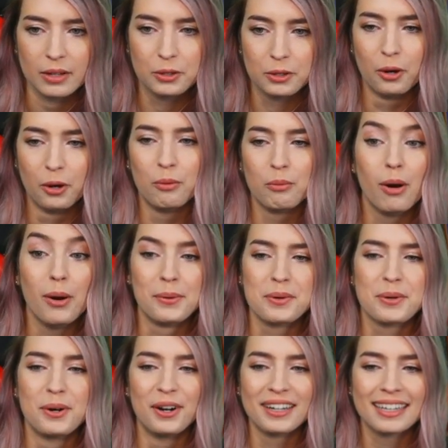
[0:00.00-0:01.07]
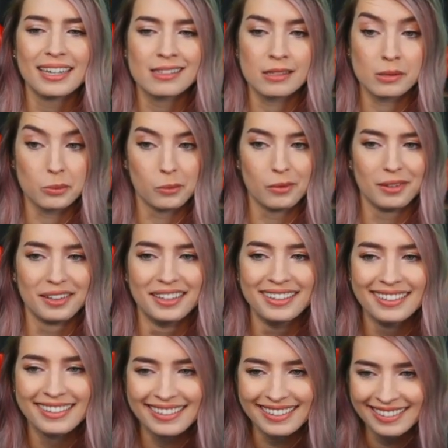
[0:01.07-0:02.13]
Whoa, Gore gets swole.
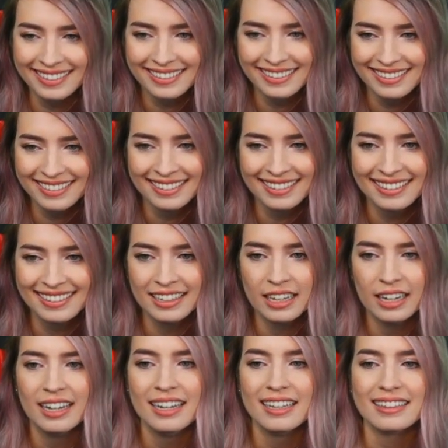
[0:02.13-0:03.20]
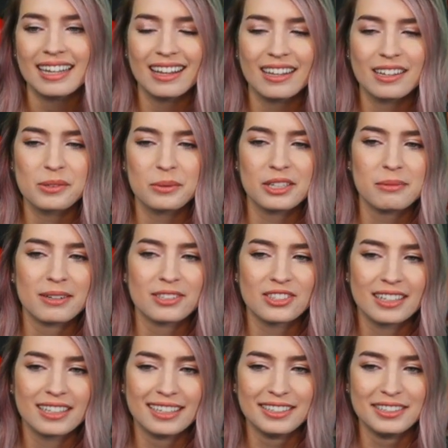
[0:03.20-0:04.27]
That looks way too much
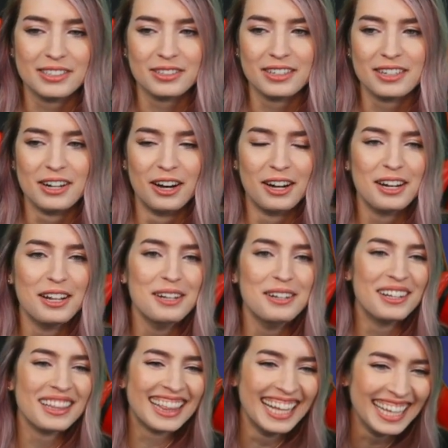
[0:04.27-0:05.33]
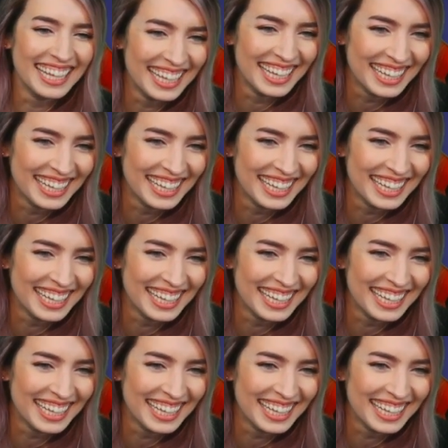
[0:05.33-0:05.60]
like a dude and not a...